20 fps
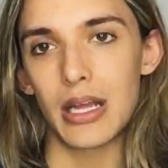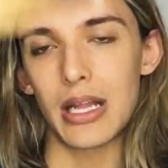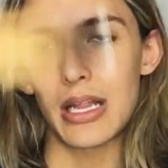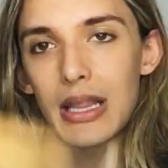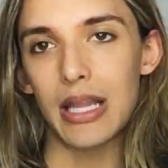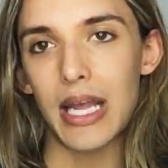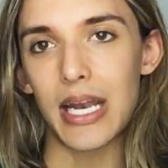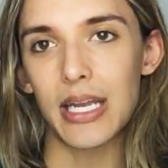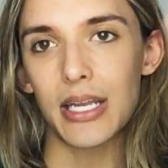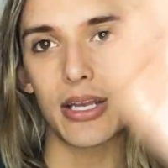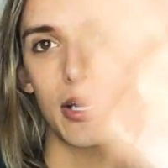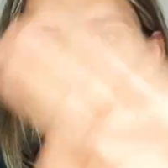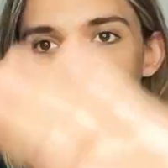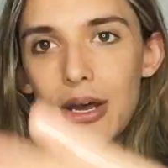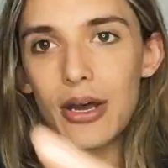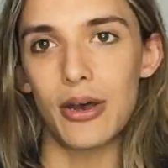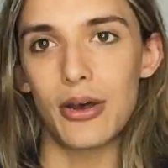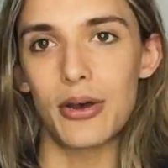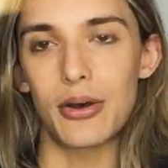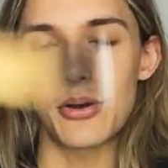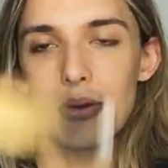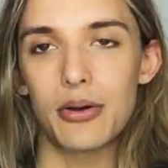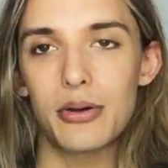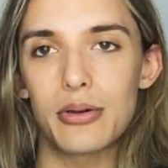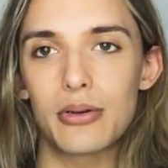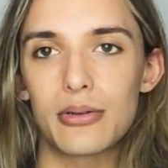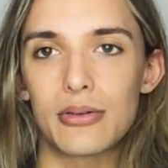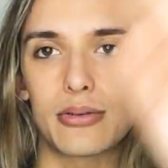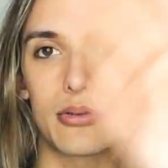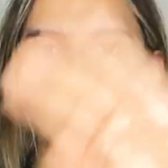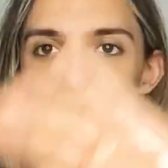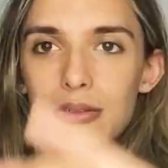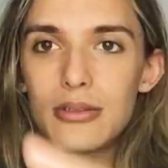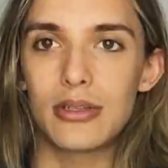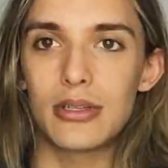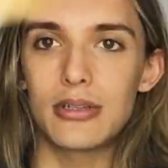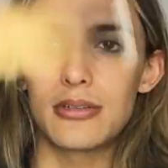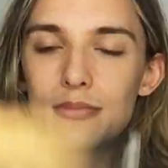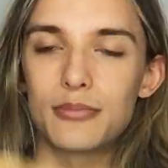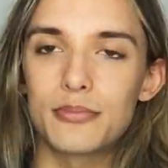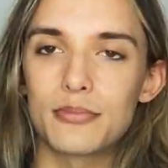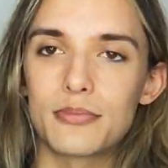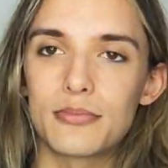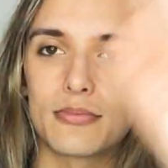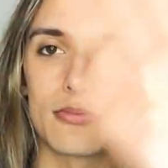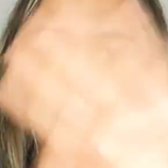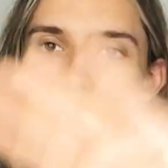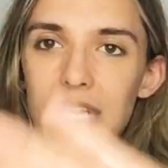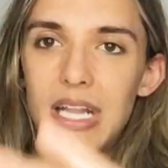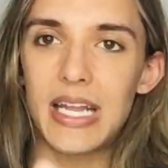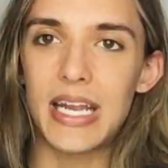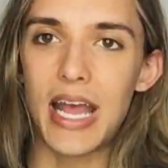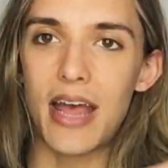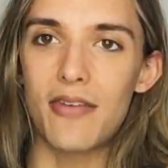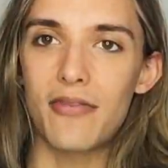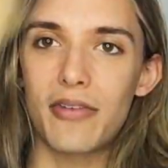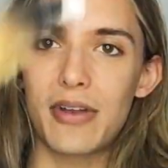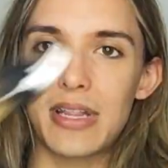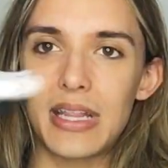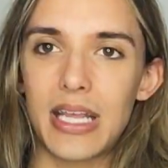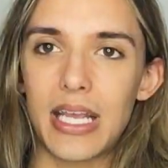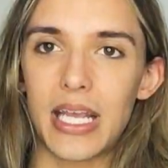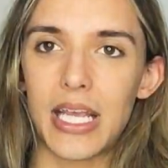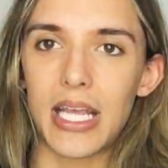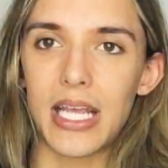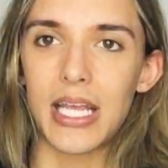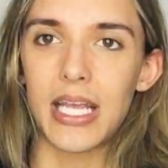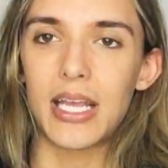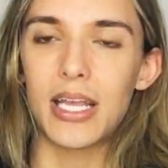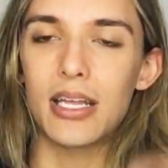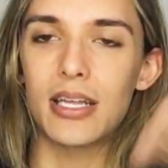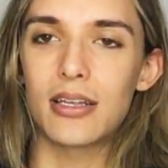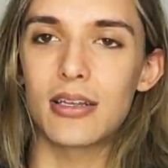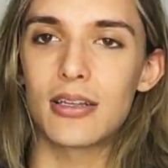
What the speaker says: Let it go. Let everything